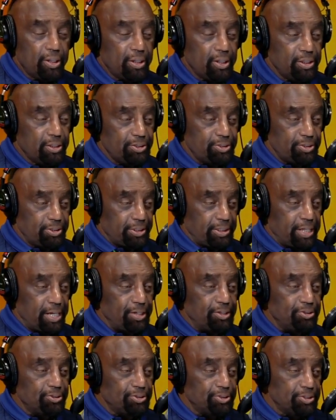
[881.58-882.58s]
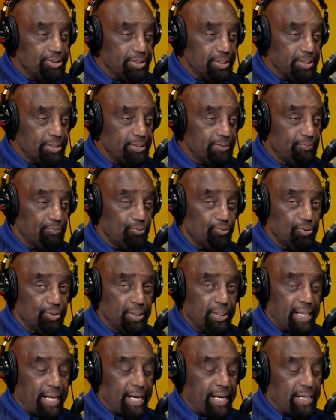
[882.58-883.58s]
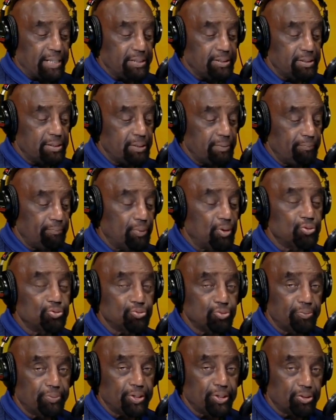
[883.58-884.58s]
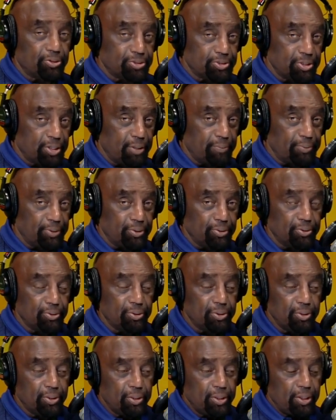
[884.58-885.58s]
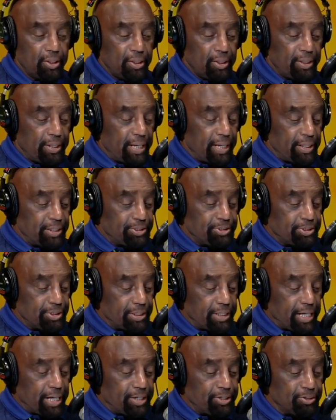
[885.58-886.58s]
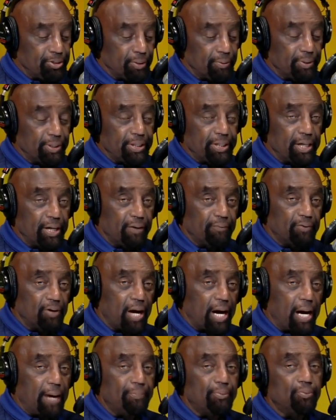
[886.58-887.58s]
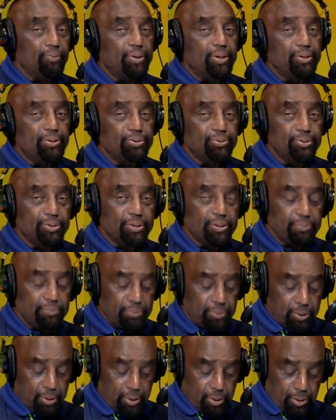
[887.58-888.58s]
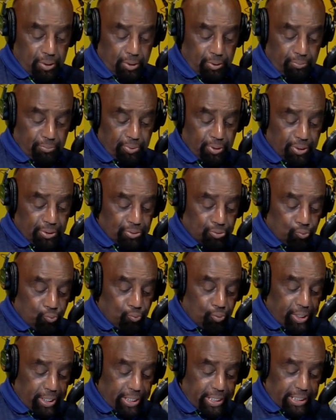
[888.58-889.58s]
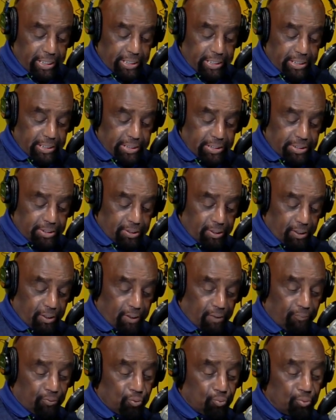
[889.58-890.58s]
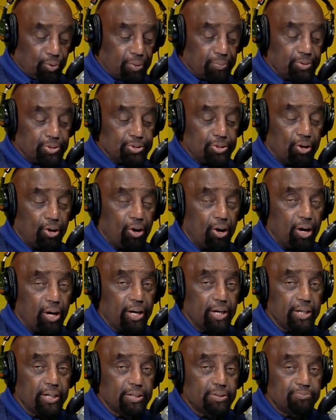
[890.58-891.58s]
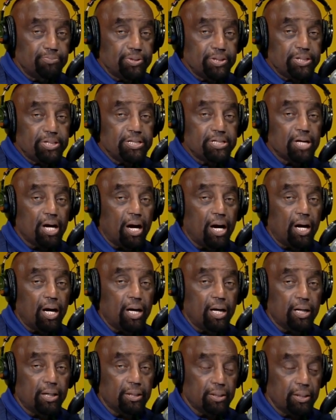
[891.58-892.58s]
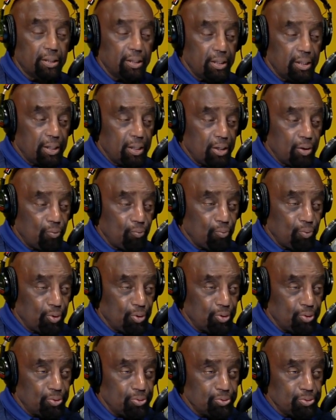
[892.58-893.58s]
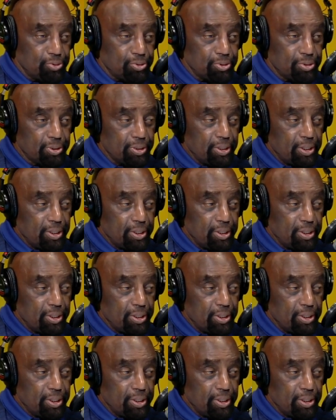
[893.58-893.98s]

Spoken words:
it's the nature. She doesn't even realize, most women don't, some do, that it's the nature of the devil operating through them. But the wickedness of a woman's heart is beyond words,